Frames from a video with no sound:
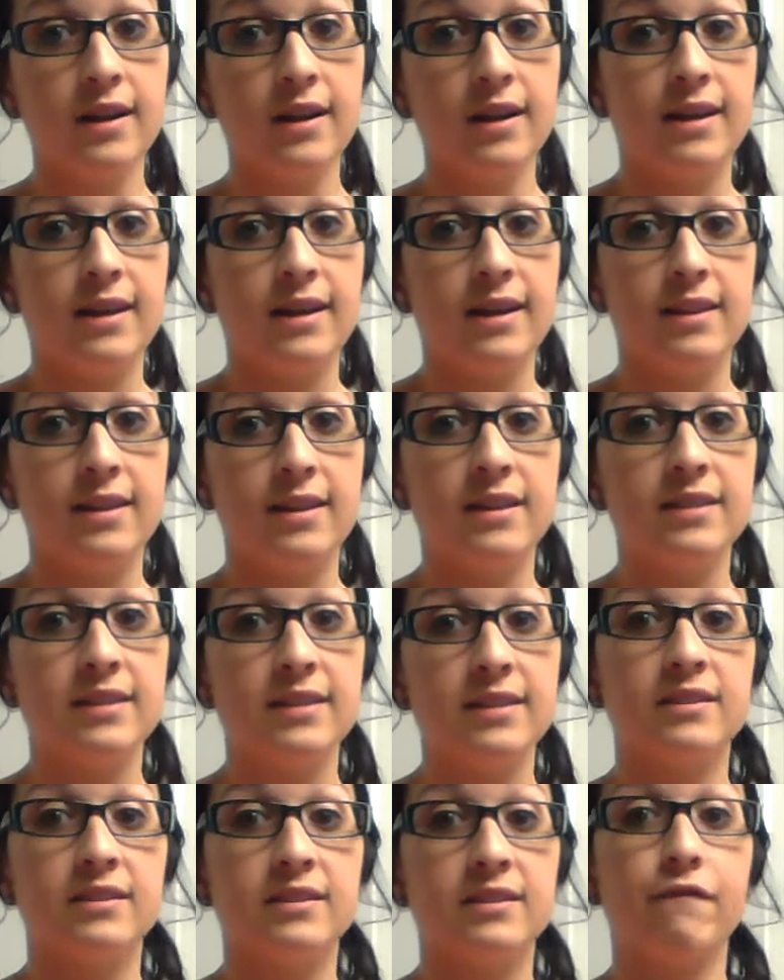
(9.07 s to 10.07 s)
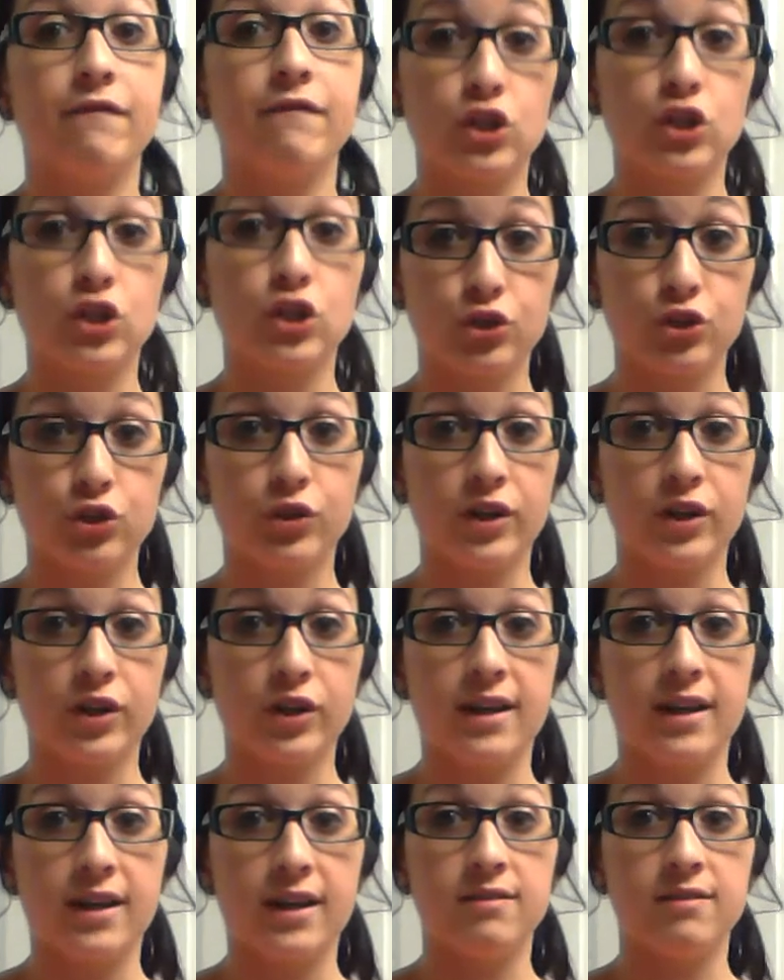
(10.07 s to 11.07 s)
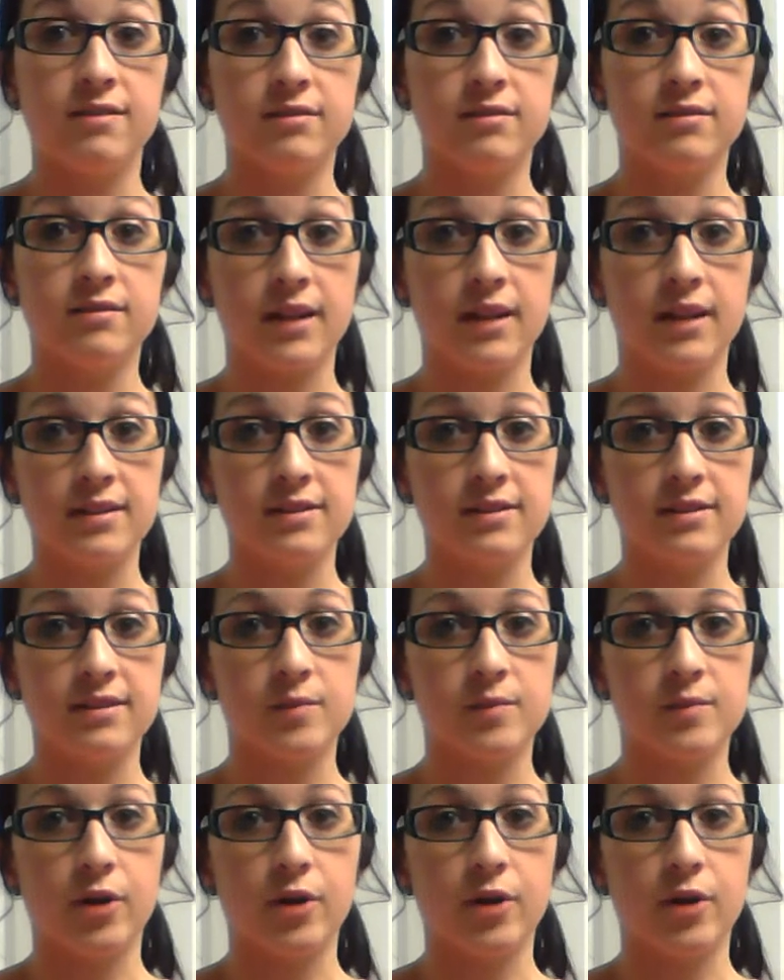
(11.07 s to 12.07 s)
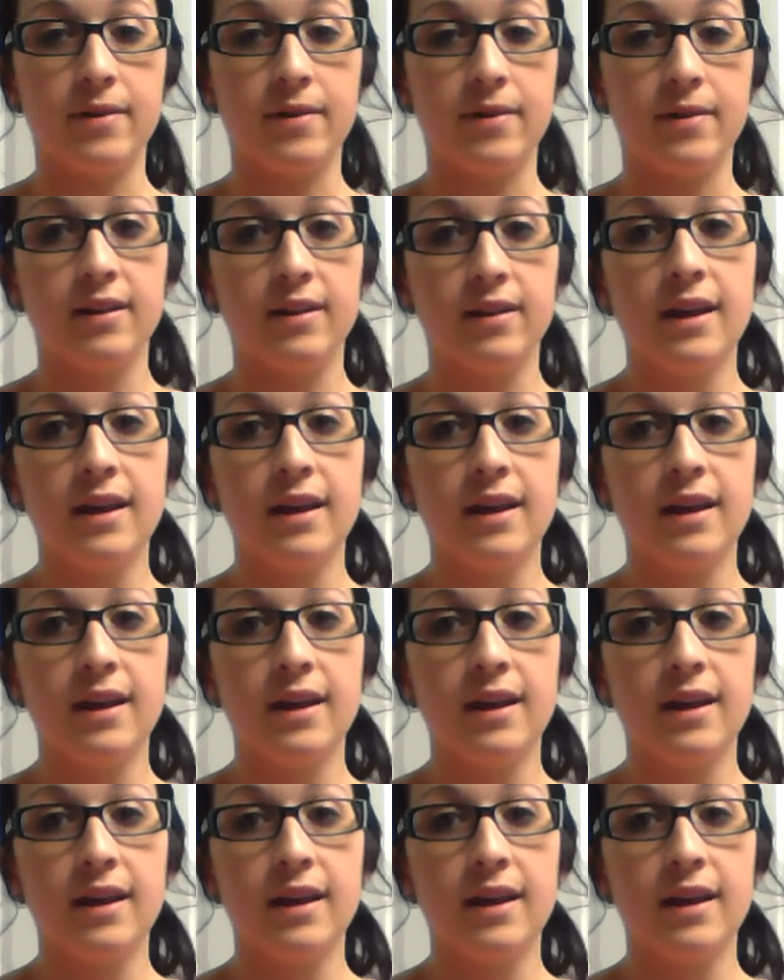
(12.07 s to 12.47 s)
And this is a first grade science experiment.